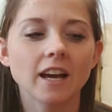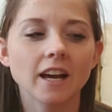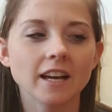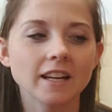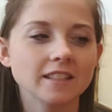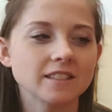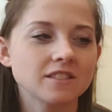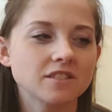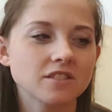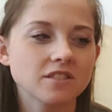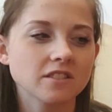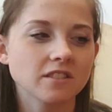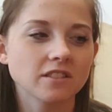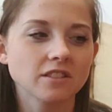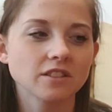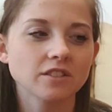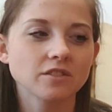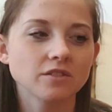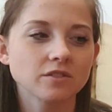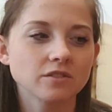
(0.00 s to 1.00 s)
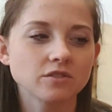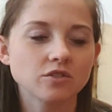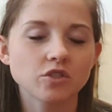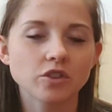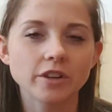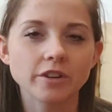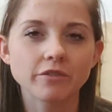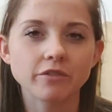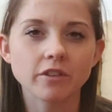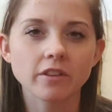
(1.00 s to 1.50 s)
it's just a little
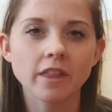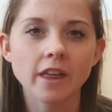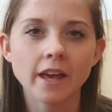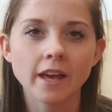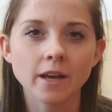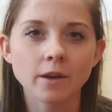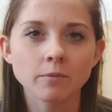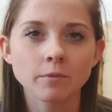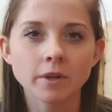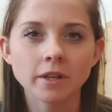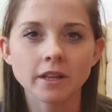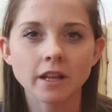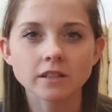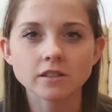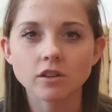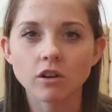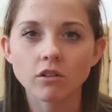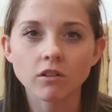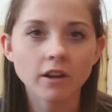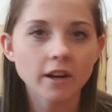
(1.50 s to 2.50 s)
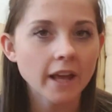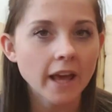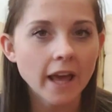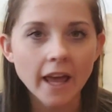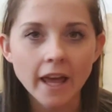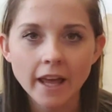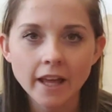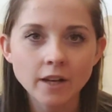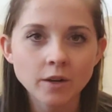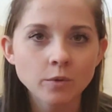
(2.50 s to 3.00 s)
treat for them, and that's all gonna
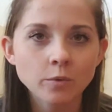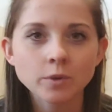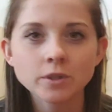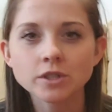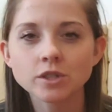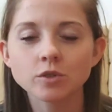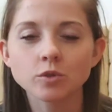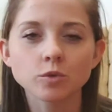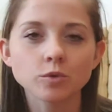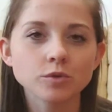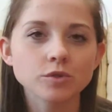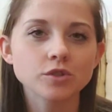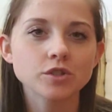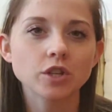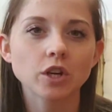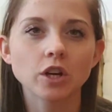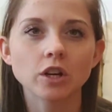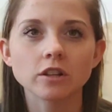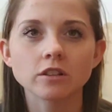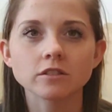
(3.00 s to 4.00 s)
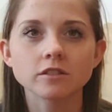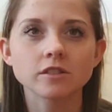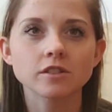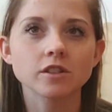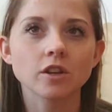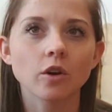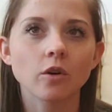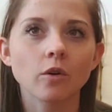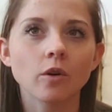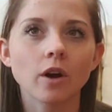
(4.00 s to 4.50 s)
end when school starts,
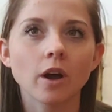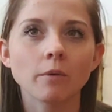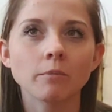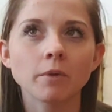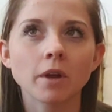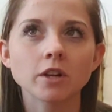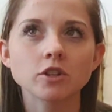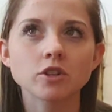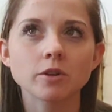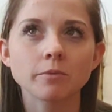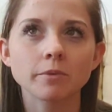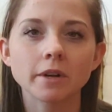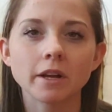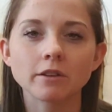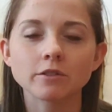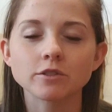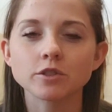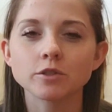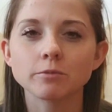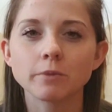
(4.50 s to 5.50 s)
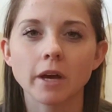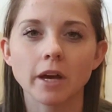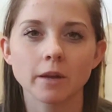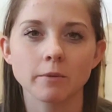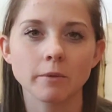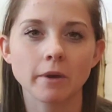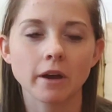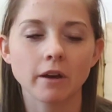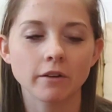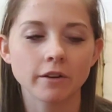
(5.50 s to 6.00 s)
so I'm not tripping out too bad
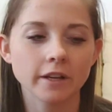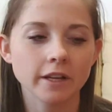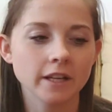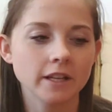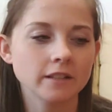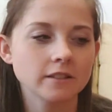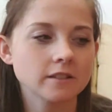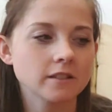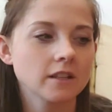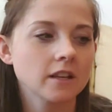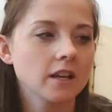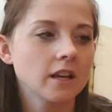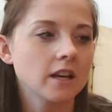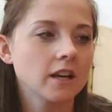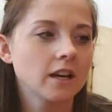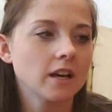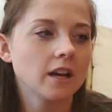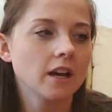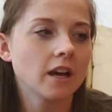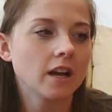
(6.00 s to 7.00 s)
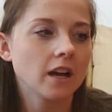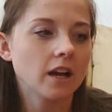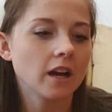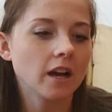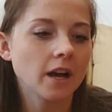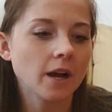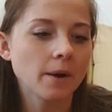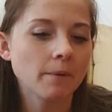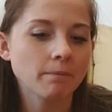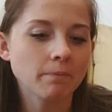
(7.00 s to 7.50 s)
about it.
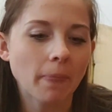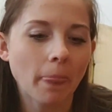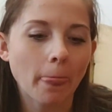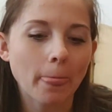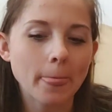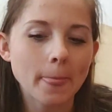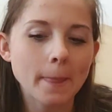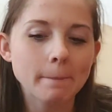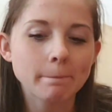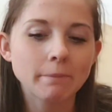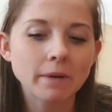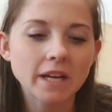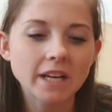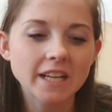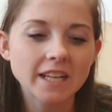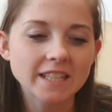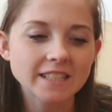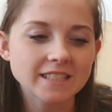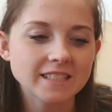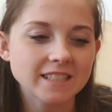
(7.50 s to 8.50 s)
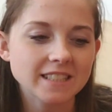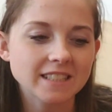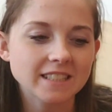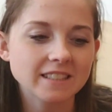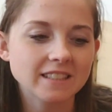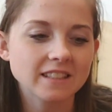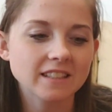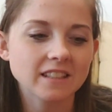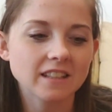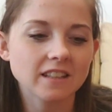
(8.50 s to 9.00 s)
But
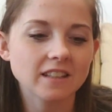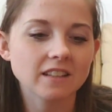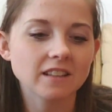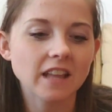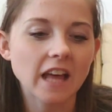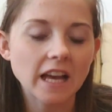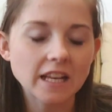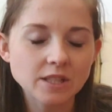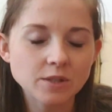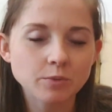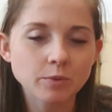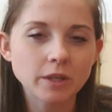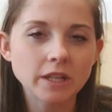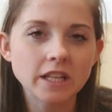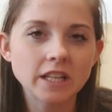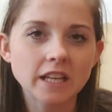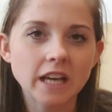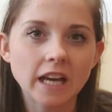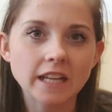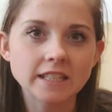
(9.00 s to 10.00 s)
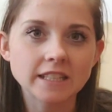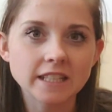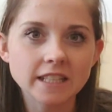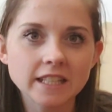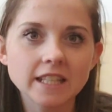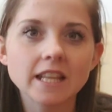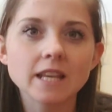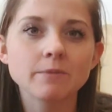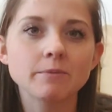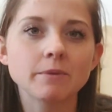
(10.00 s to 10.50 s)
last week I
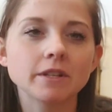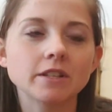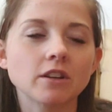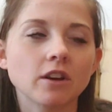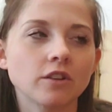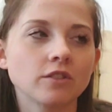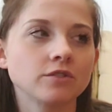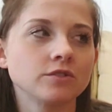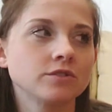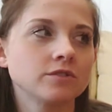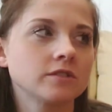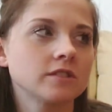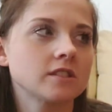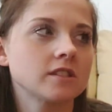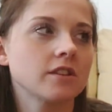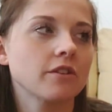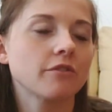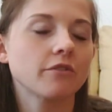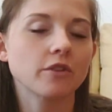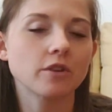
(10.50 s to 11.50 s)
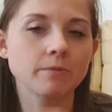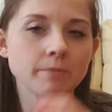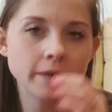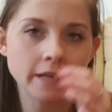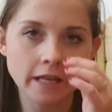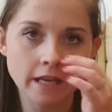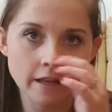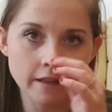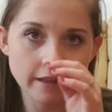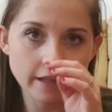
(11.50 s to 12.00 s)
did get McDonald's for
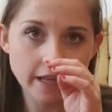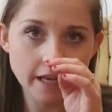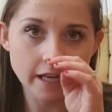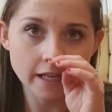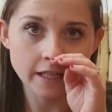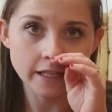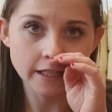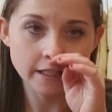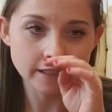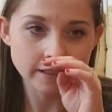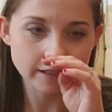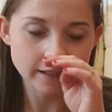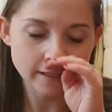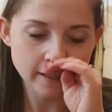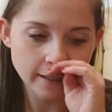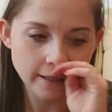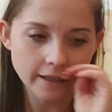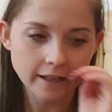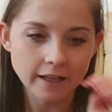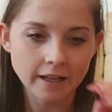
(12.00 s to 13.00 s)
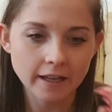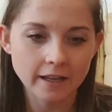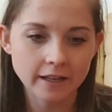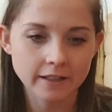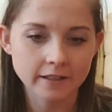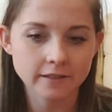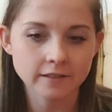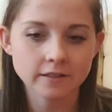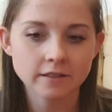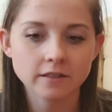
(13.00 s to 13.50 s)
me and the kids,
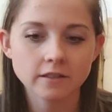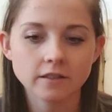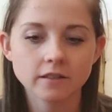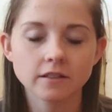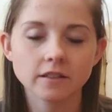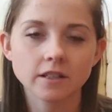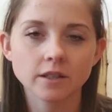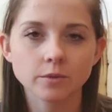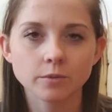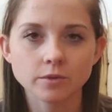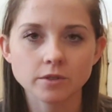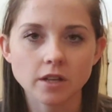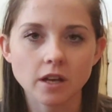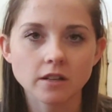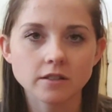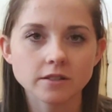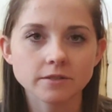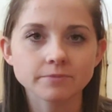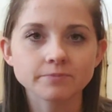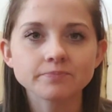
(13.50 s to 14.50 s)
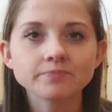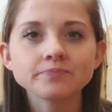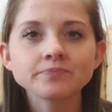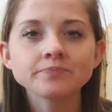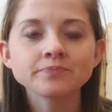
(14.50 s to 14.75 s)
and it was awesome.